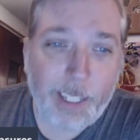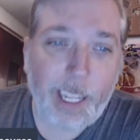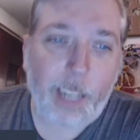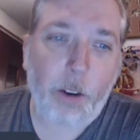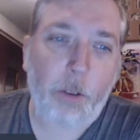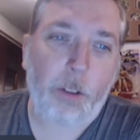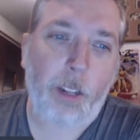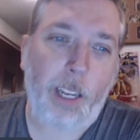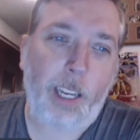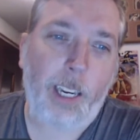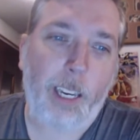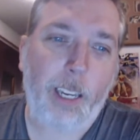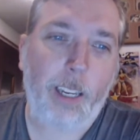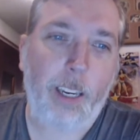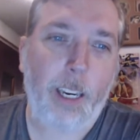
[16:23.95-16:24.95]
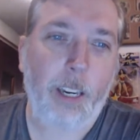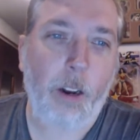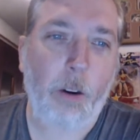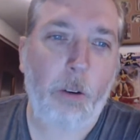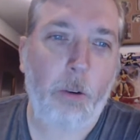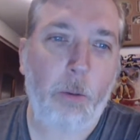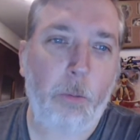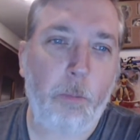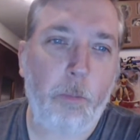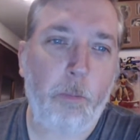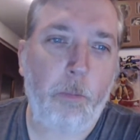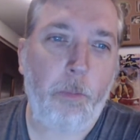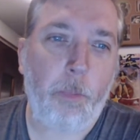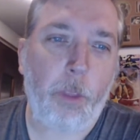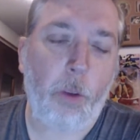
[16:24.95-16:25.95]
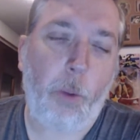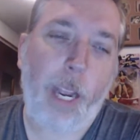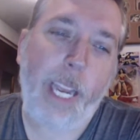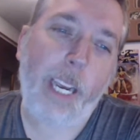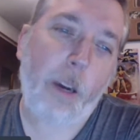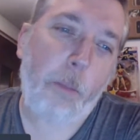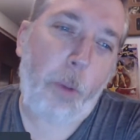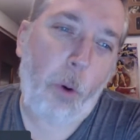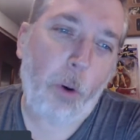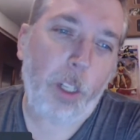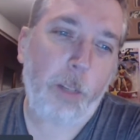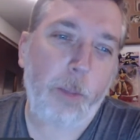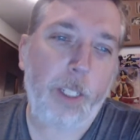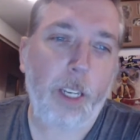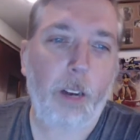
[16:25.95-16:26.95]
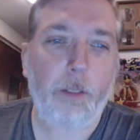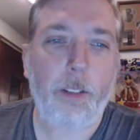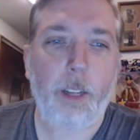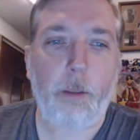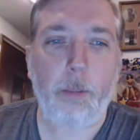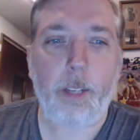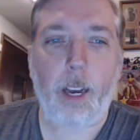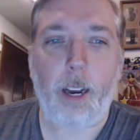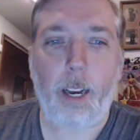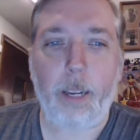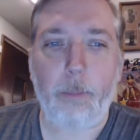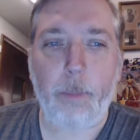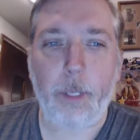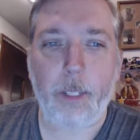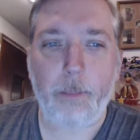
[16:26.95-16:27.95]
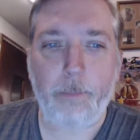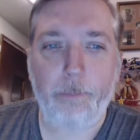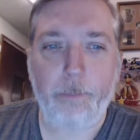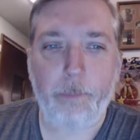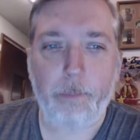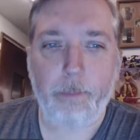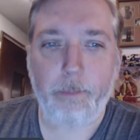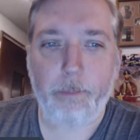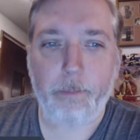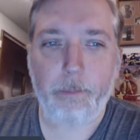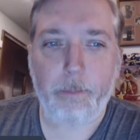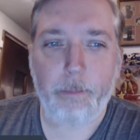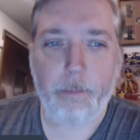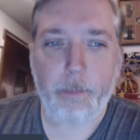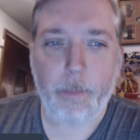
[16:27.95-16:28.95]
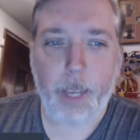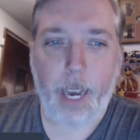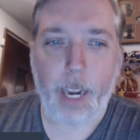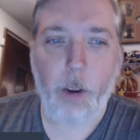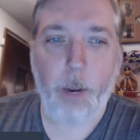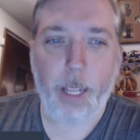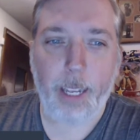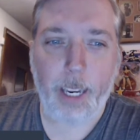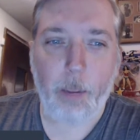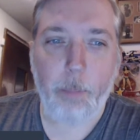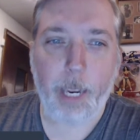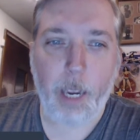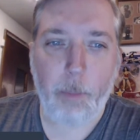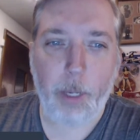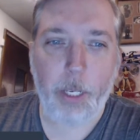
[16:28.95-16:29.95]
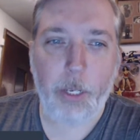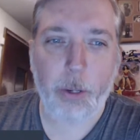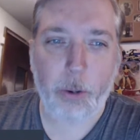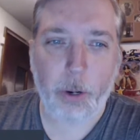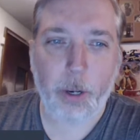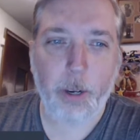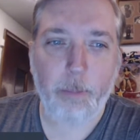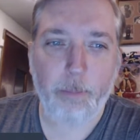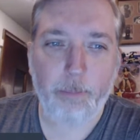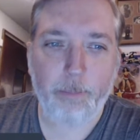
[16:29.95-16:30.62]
They don't like, the way he comports himself sometimes. I know Ethan can be immature.